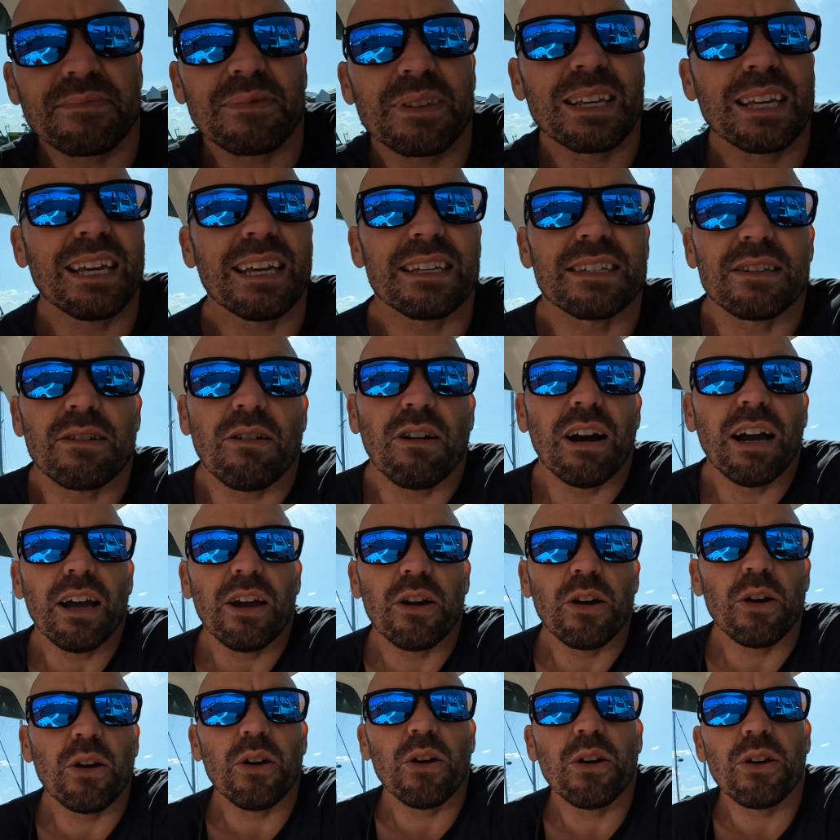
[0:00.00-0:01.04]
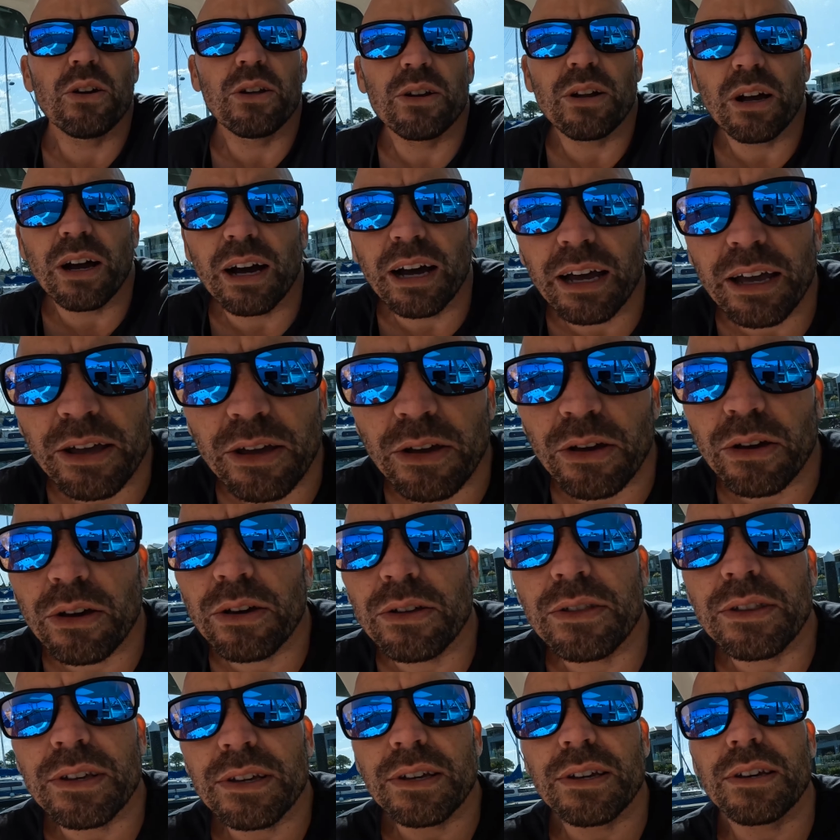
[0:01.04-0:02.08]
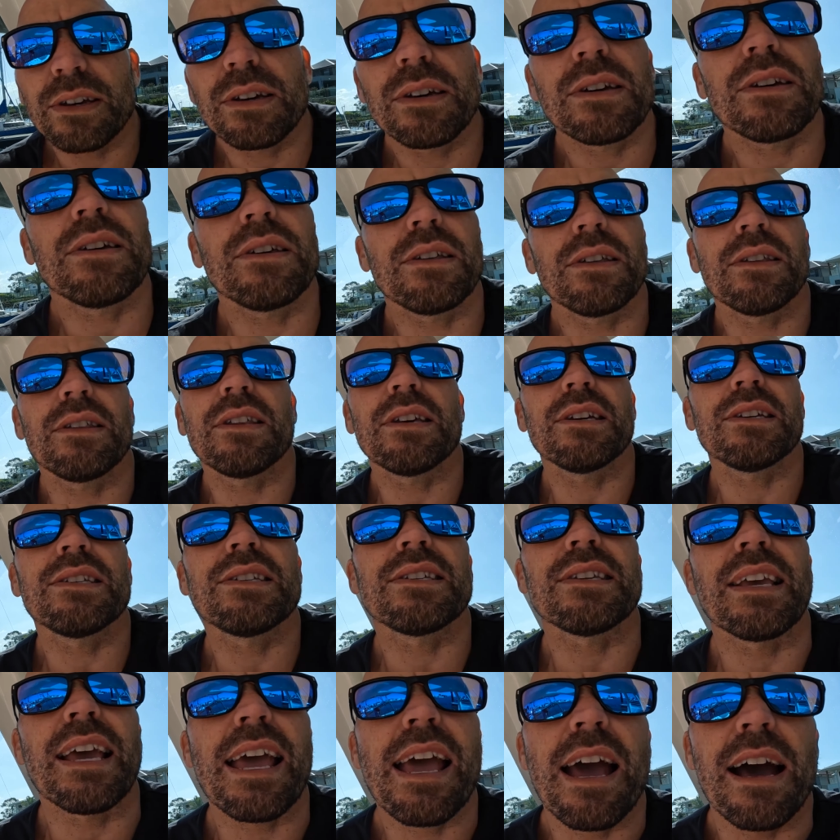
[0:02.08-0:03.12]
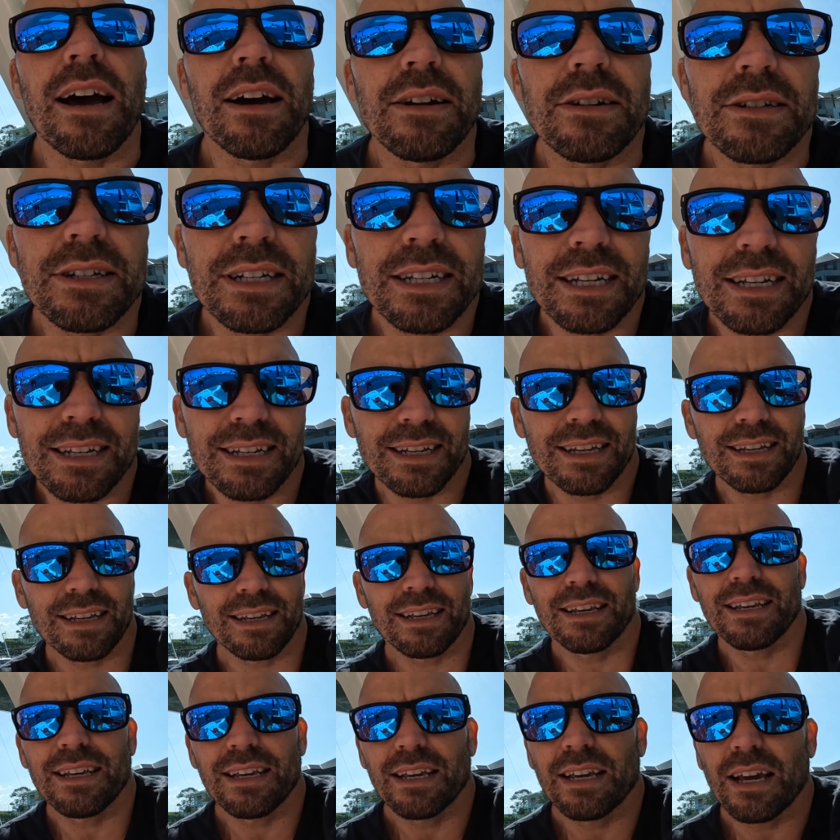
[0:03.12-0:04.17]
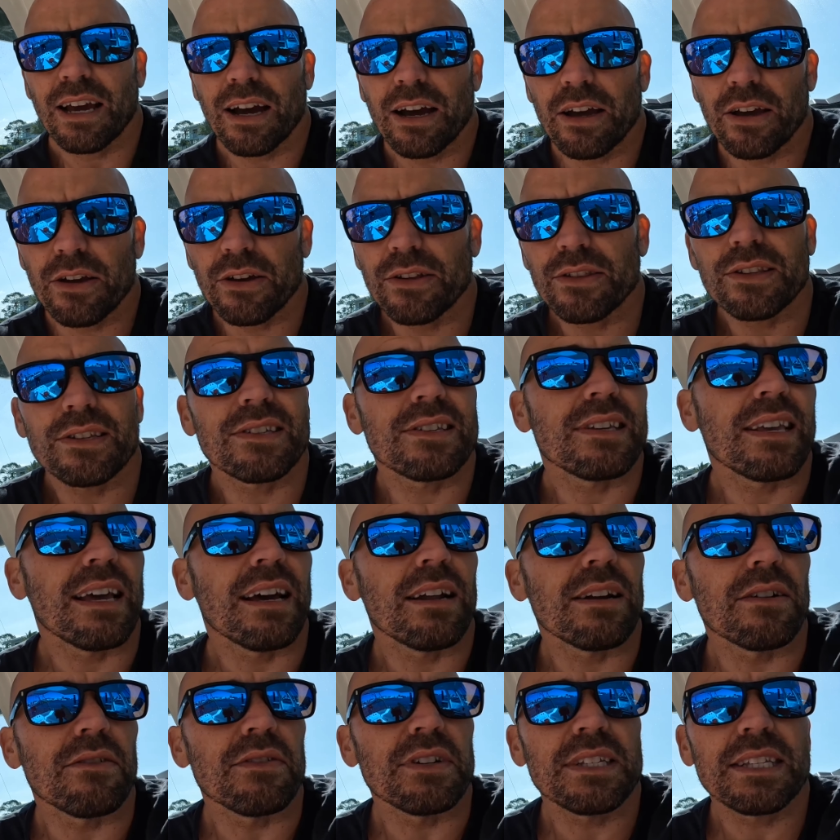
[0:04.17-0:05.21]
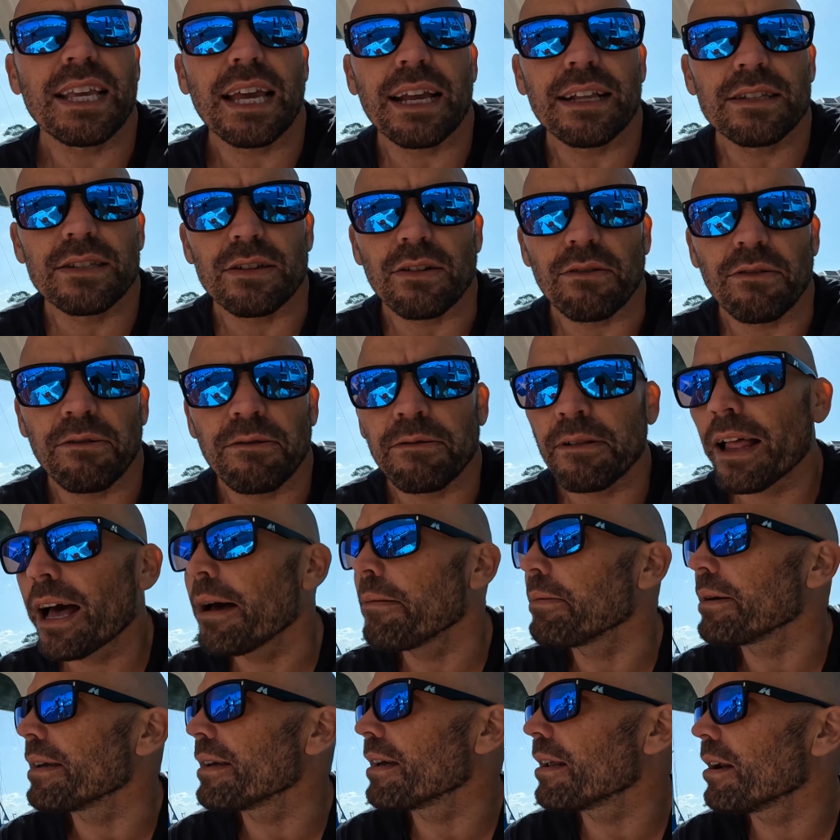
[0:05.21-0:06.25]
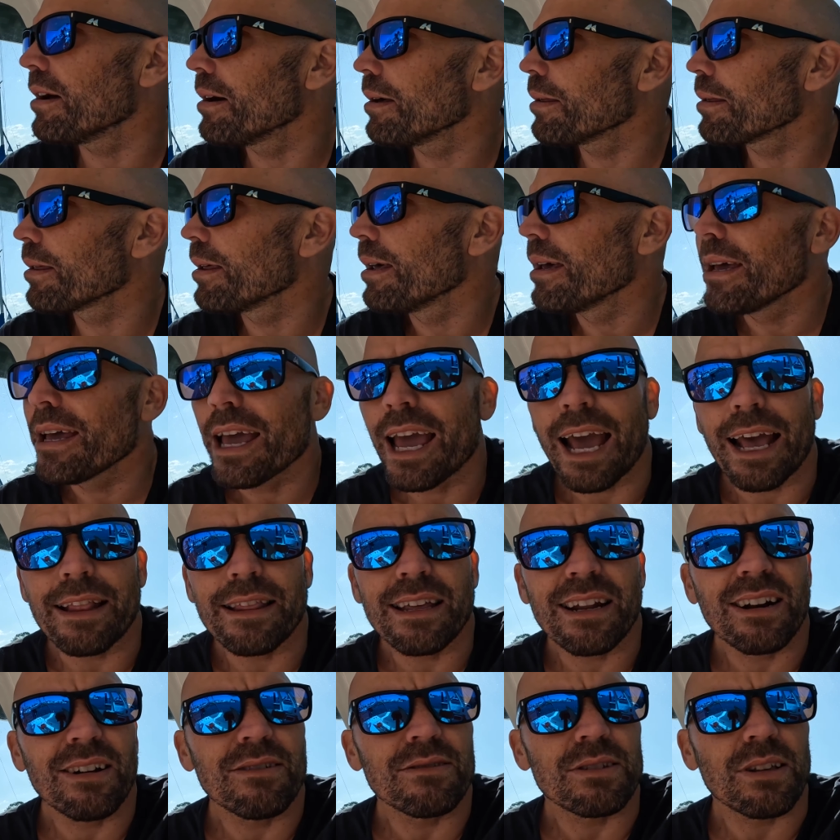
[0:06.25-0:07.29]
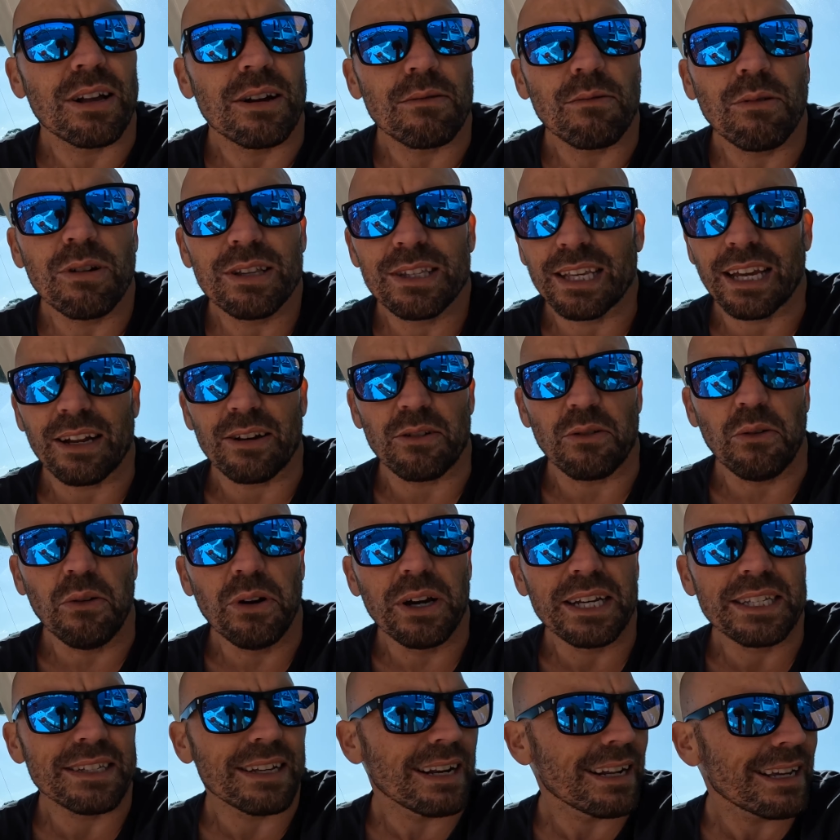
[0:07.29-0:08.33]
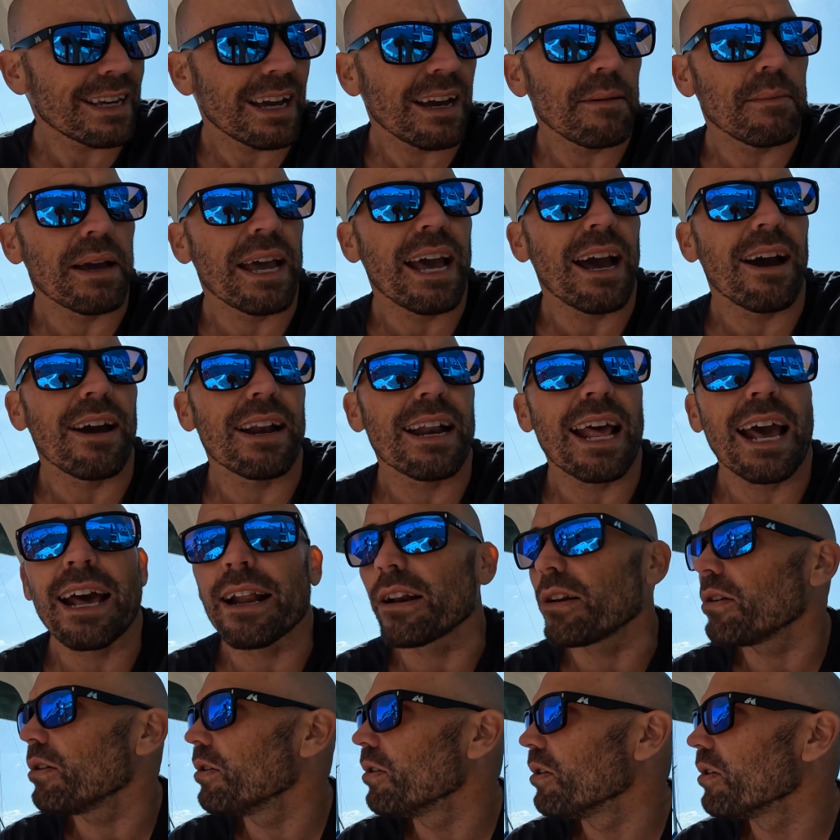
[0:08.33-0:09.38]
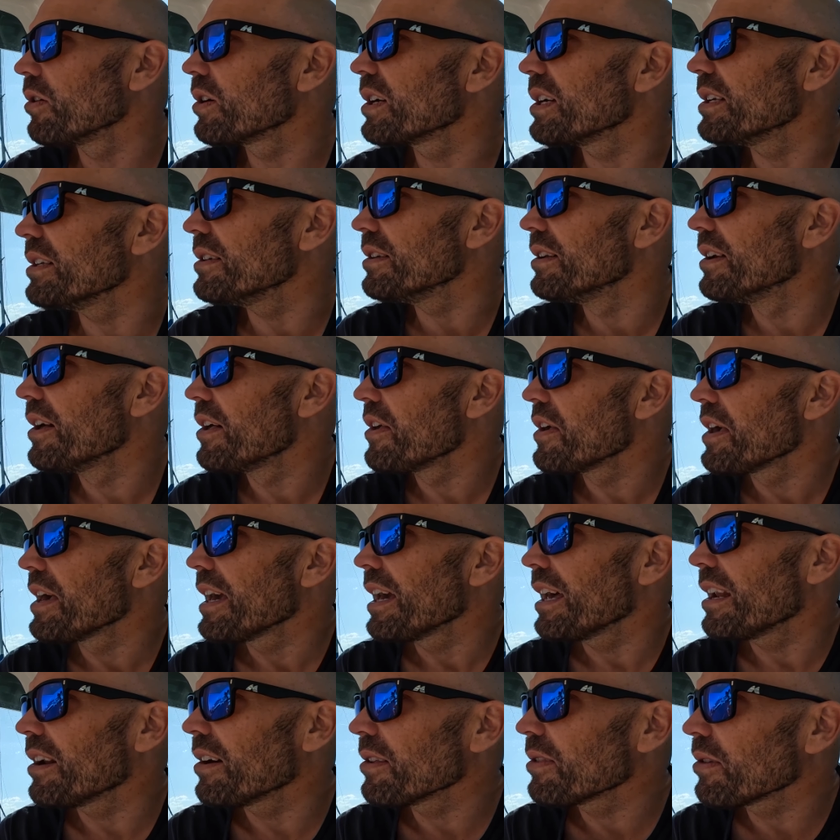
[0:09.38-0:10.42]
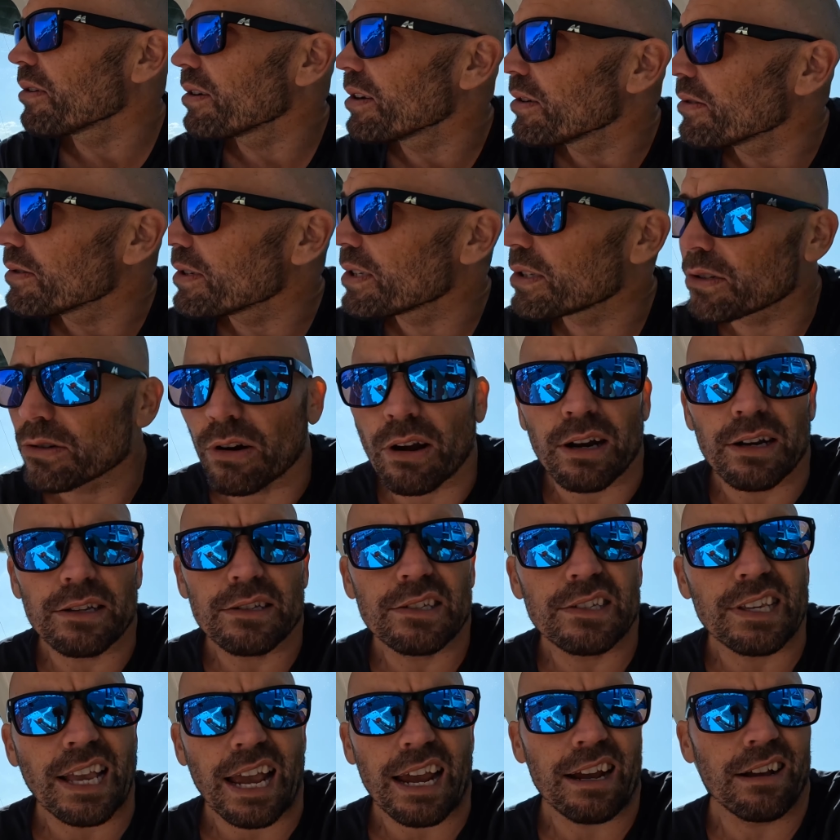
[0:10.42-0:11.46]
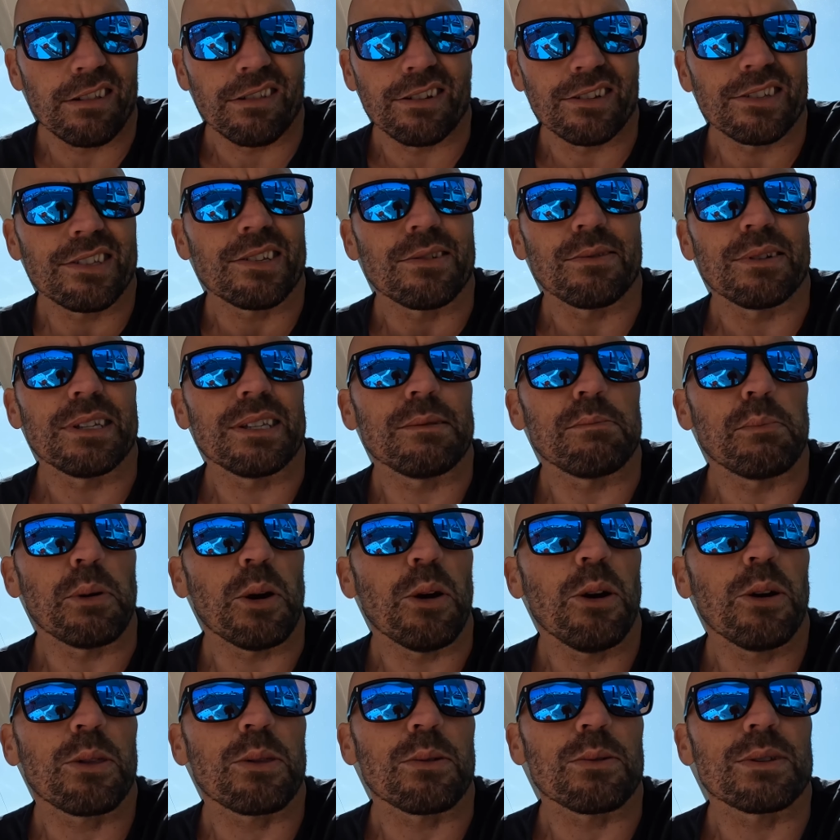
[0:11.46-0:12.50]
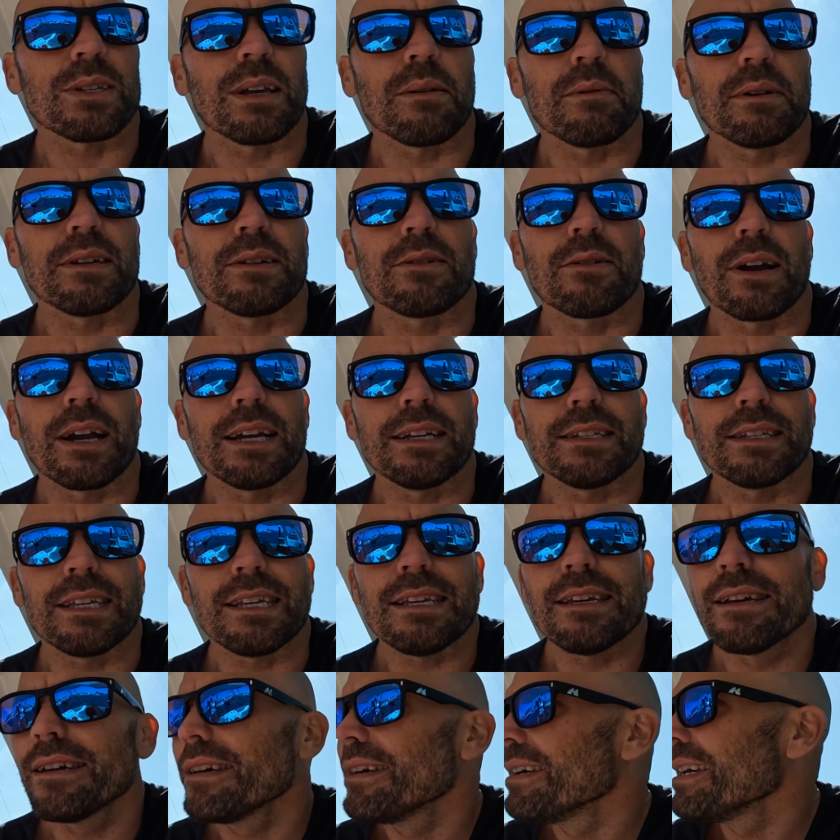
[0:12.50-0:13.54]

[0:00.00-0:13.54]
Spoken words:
Yeah, so I heard the sound. I heard the sound of his headsail flapping, and then I was like, what's that noise? And I come out and had a look, and I thought he was trying to sail onto his berth or something crazy.